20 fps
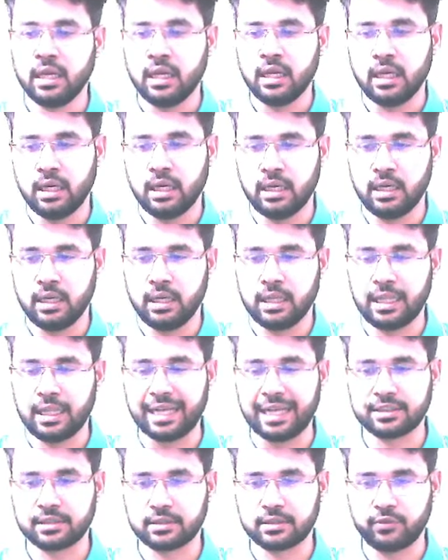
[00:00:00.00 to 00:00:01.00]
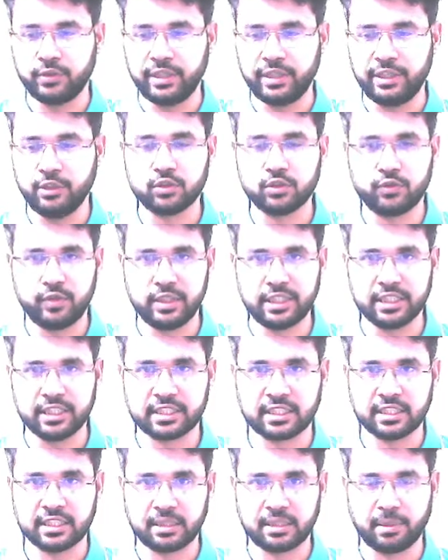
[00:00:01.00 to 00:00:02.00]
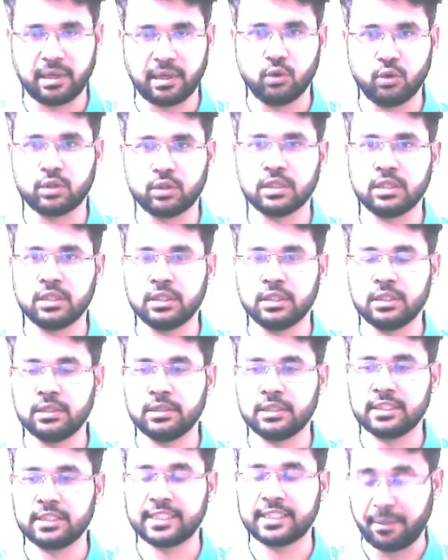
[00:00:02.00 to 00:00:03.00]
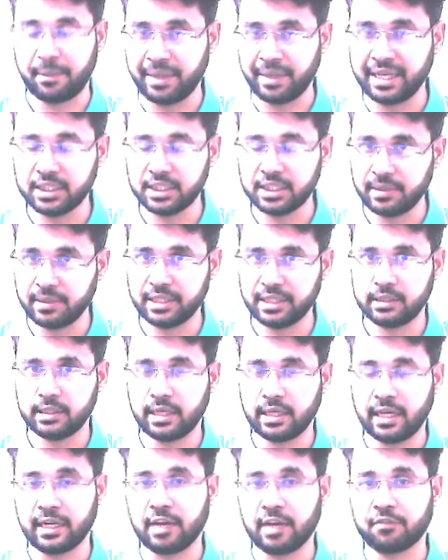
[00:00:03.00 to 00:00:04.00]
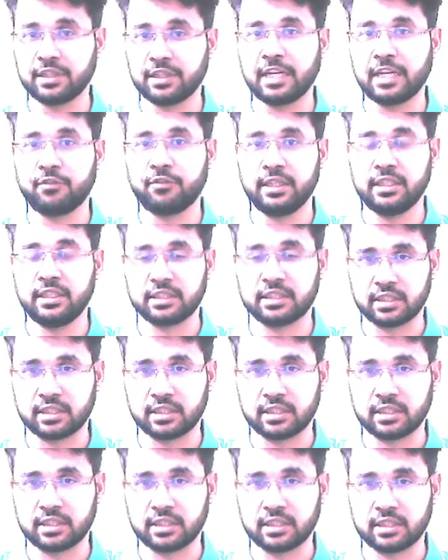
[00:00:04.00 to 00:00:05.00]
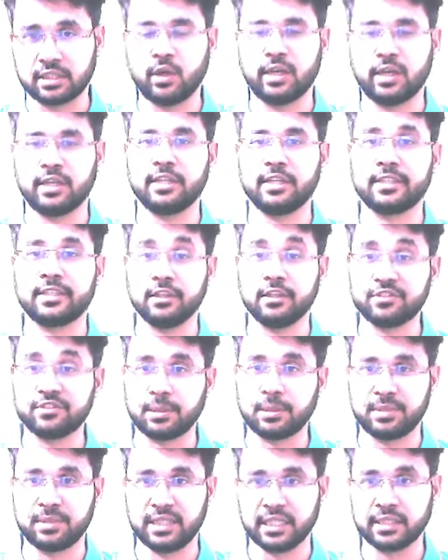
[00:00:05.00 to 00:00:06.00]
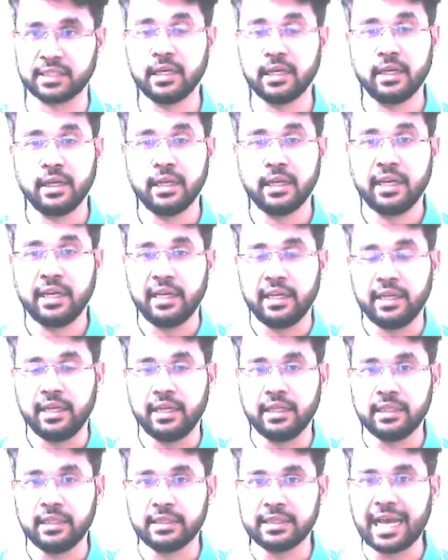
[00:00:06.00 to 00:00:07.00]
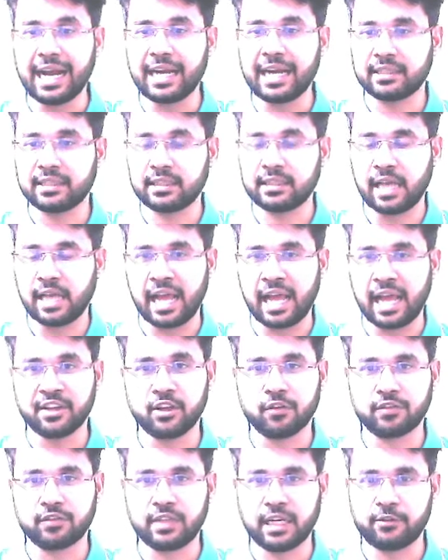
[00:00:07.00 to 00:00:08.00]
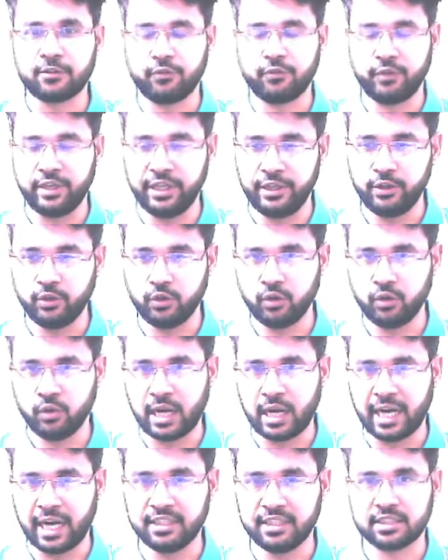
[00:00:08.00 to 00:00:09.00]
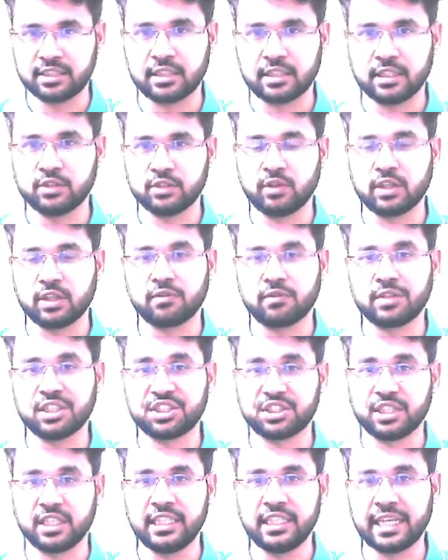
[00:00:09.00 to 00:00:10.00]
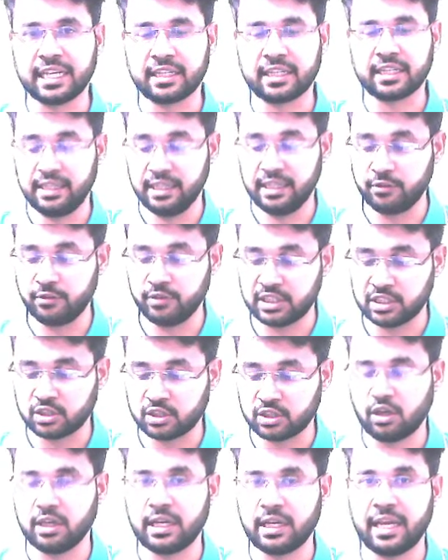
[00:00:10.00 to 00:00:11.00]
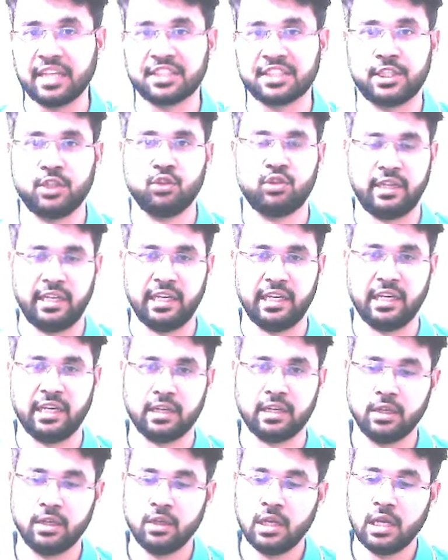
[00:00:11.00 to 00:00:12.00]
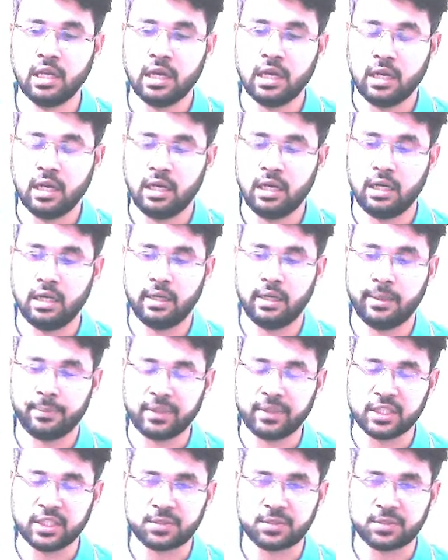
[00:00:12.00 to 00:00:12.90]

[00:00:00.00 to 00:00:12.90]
Last videos we discuss about time management, and after that we discussed how to handle tough subject. In that end of that video, I discussed one of the study technique which is called SQ3R.